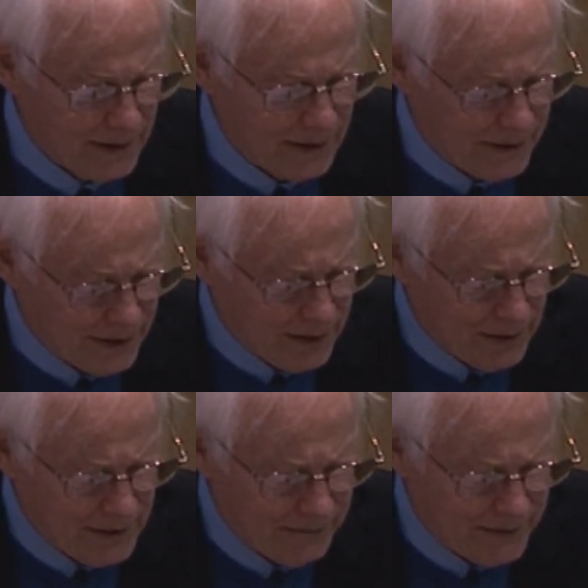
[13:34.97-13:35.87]
The
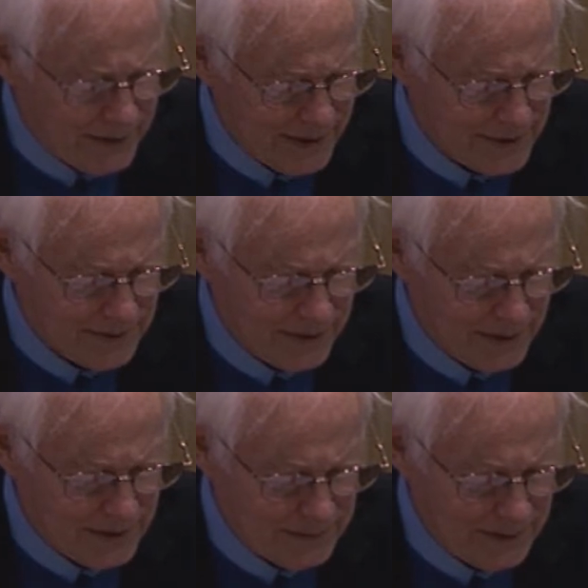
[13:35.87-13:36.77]
arc of our history that
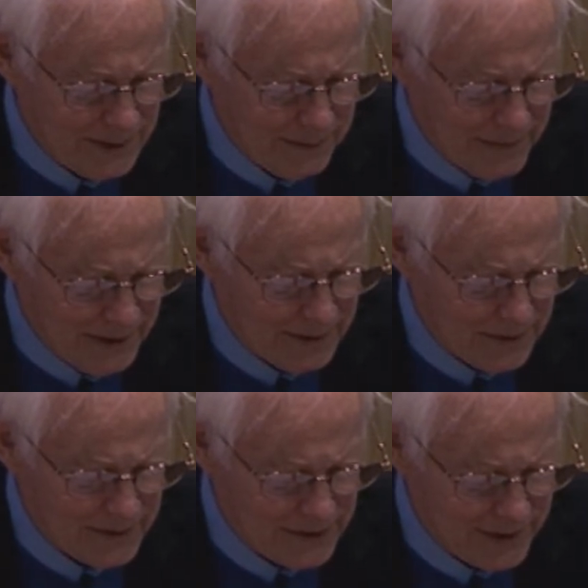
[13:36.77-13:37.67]
has been bent
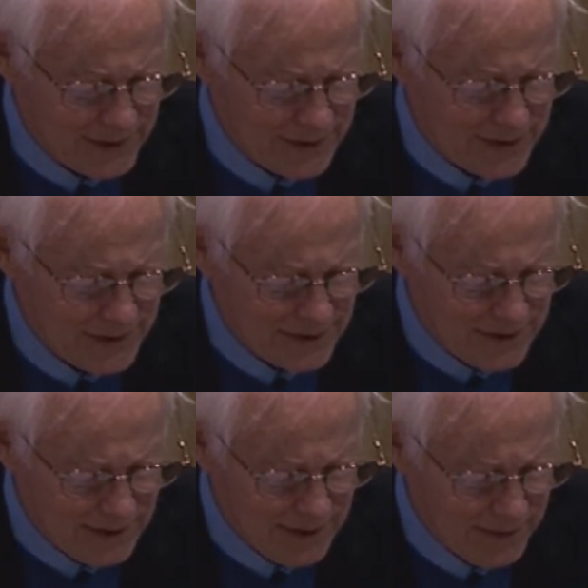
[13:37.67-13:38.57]
toward justice has
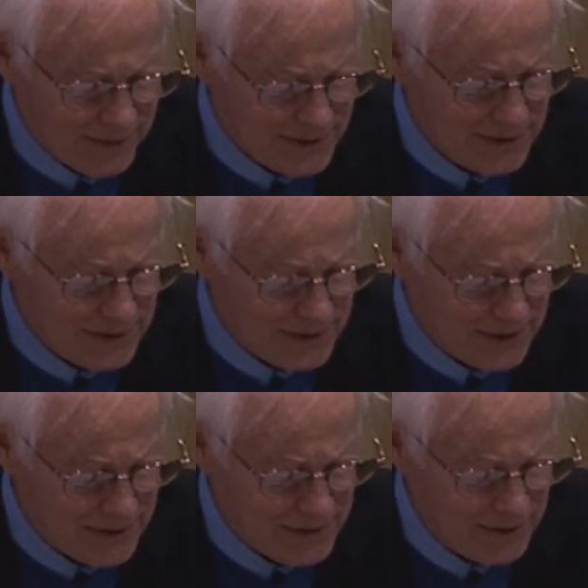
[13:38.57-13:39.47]
suddenly, with
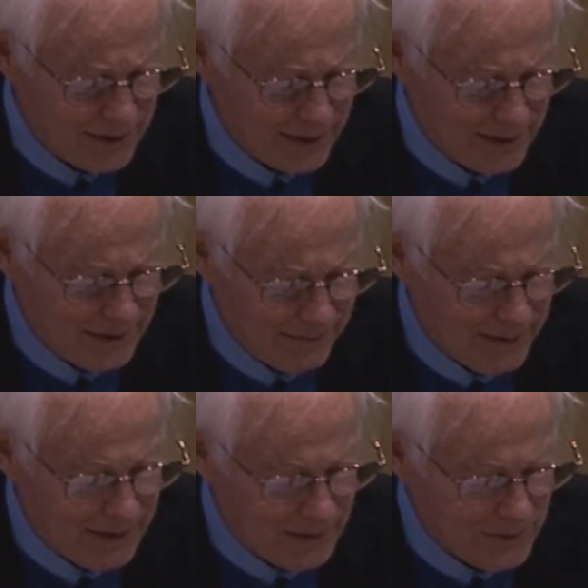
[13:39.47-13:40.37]
Citizens United,
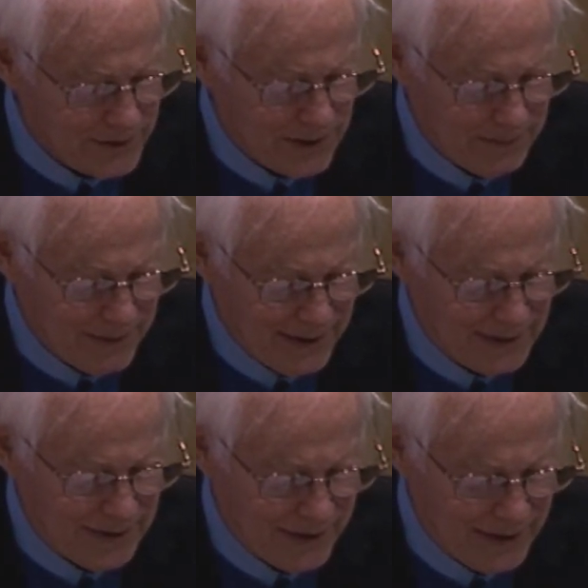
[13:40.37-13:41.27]
twisted back
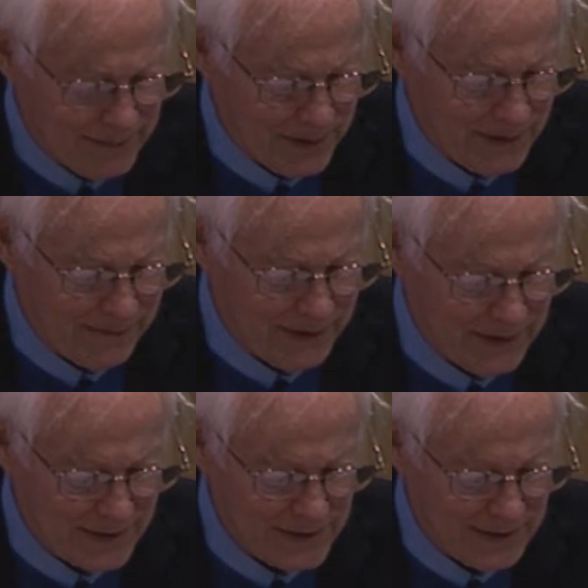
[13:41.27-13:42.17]
to that part of our
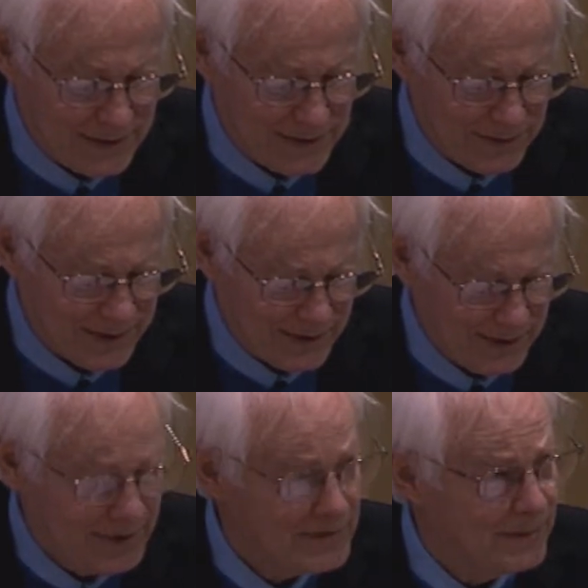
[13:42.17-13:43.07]
constitutional
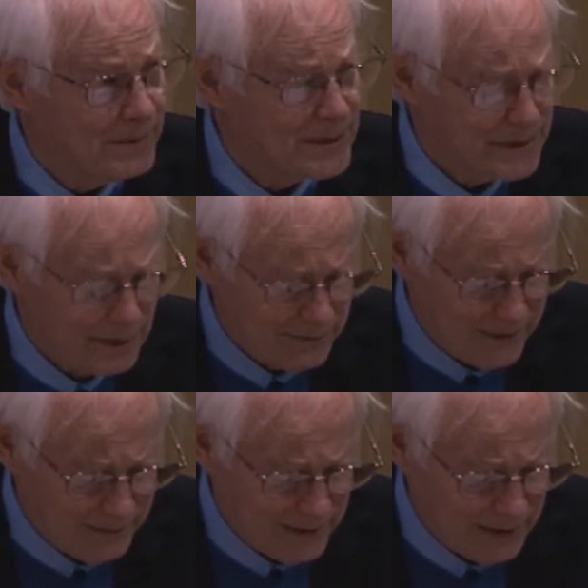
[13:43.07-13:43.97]
heritage that was self
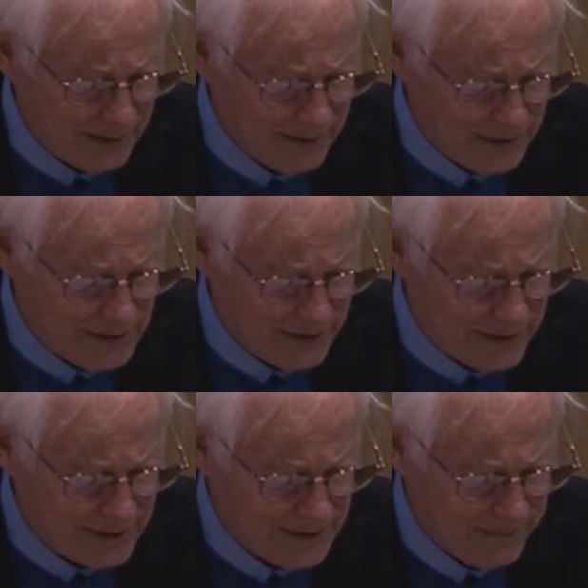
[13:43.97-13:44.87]
evidently
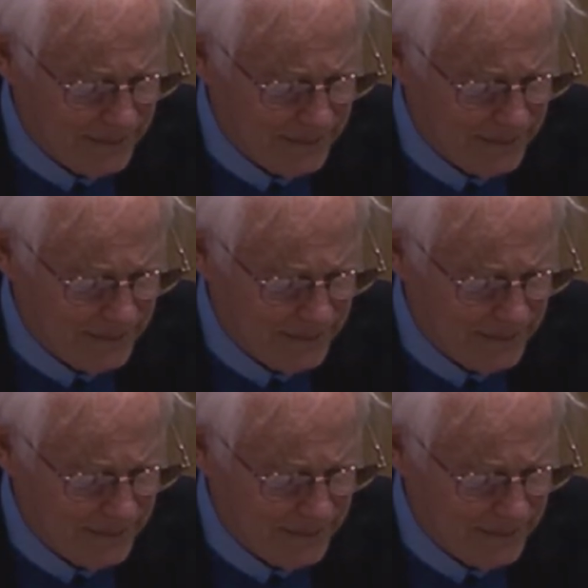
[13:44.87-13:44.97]
unjust